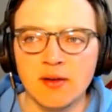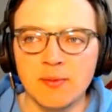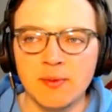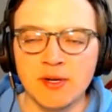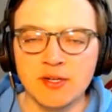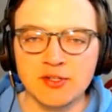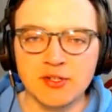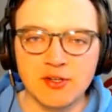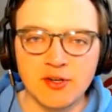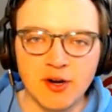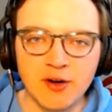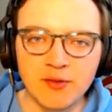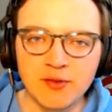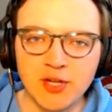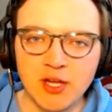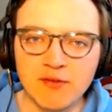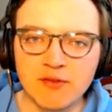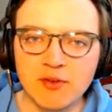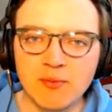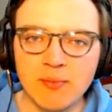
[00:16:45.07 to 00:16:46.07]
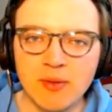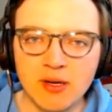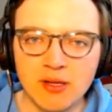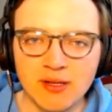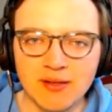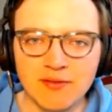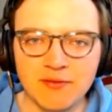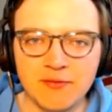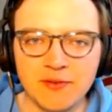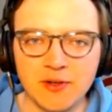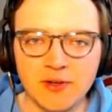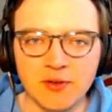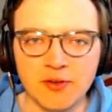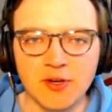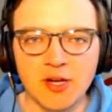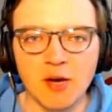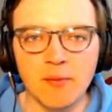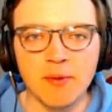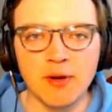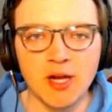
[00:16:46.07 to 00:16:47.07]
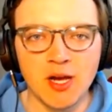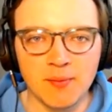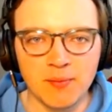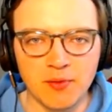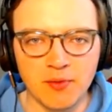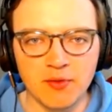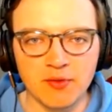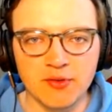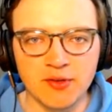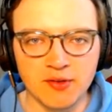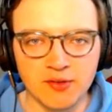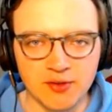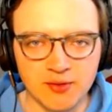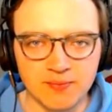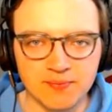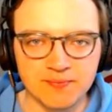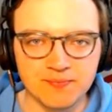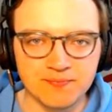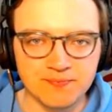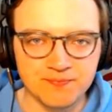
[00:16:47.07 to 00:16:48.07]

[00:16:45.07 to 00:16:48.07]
Because the Cardinals have some middle infield coming up to the system.